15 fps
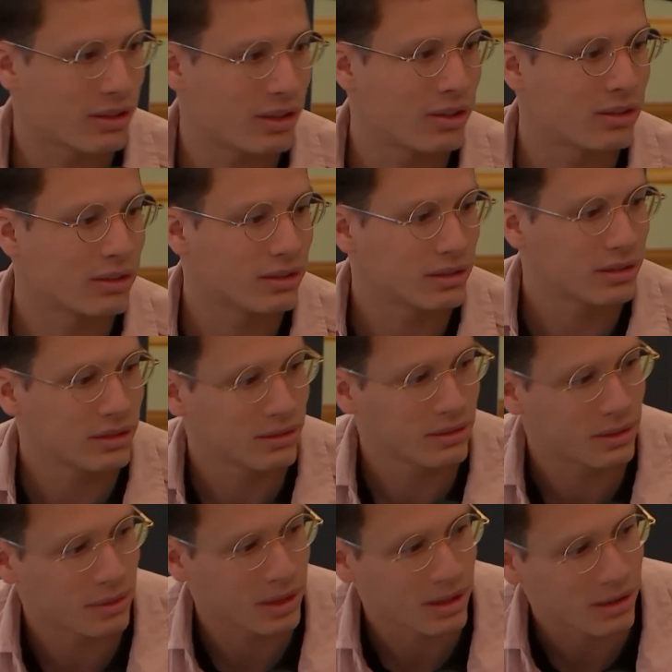Oh,
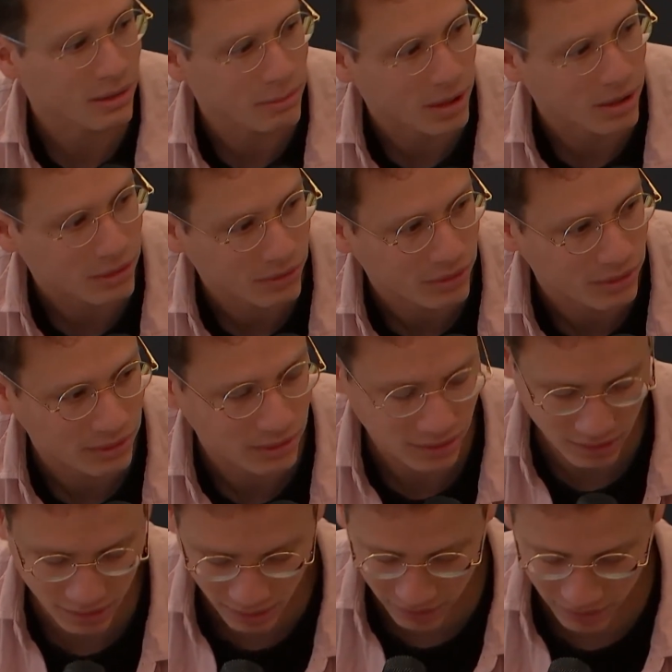we're waiting on a microphone.
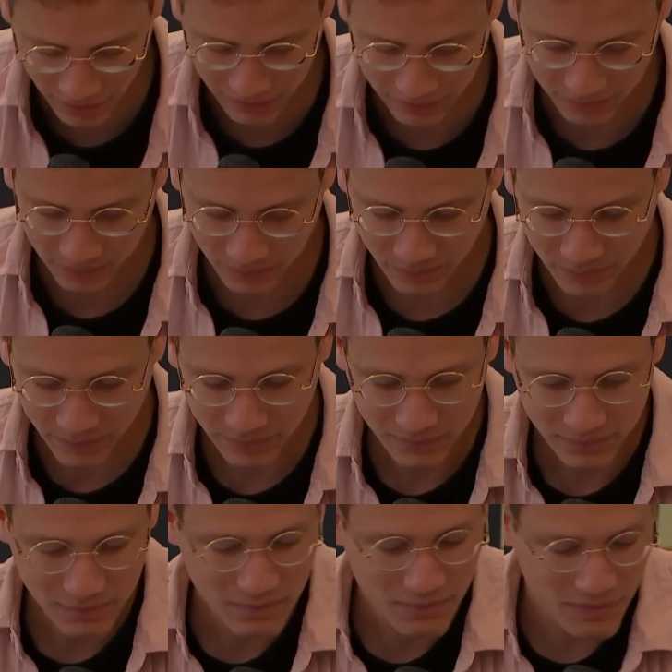All right.
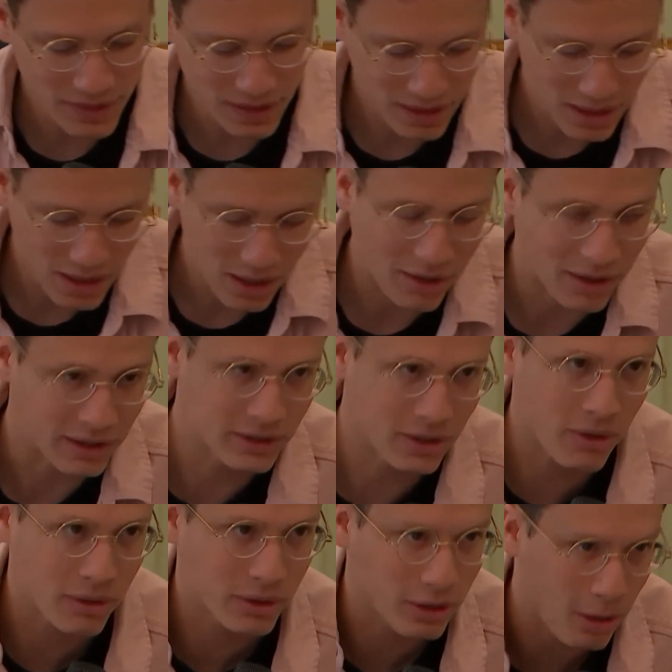All right. So
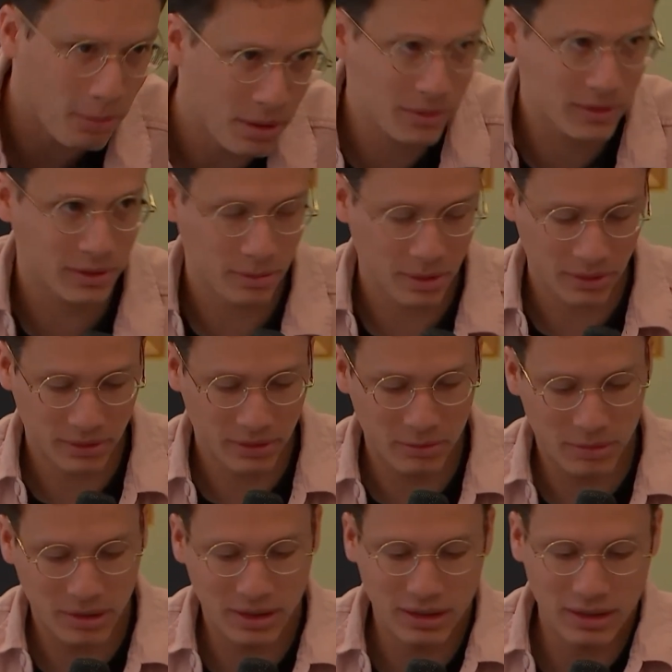the topic was supposed to
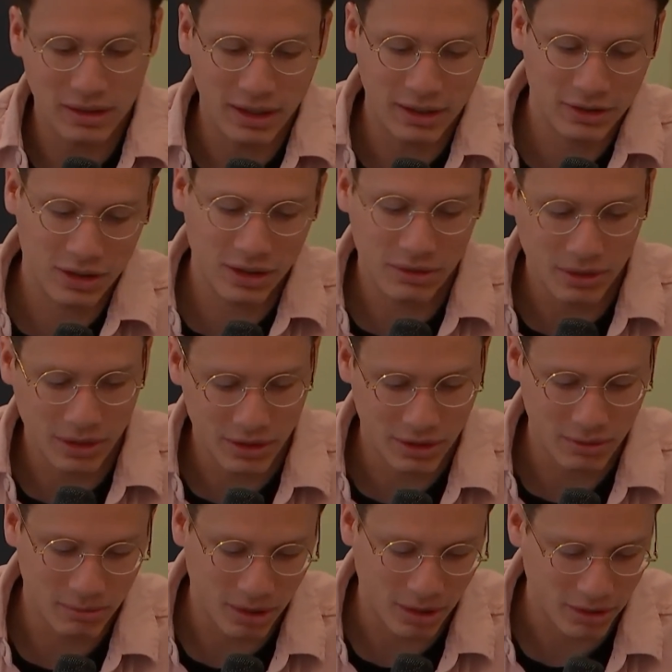be next generation
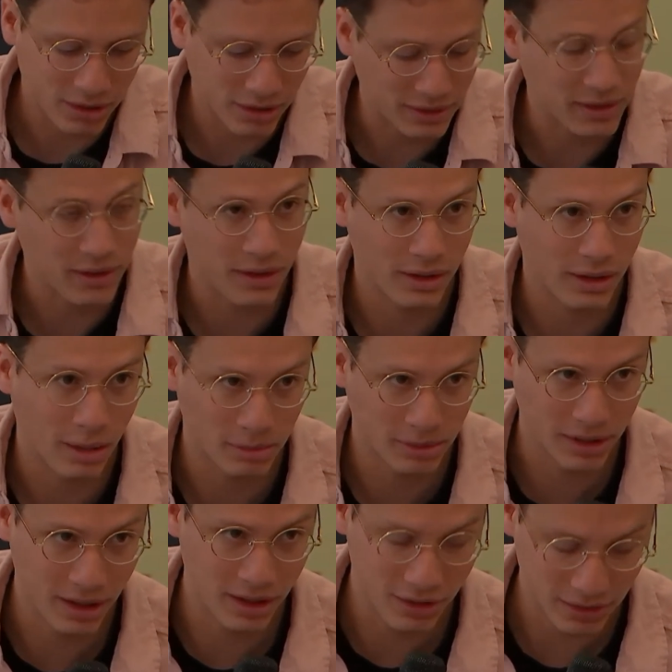blockchains and their
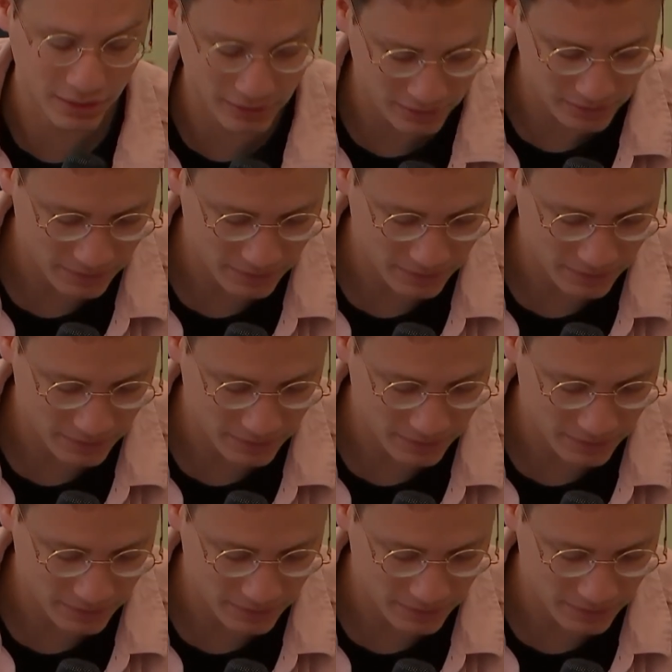applications.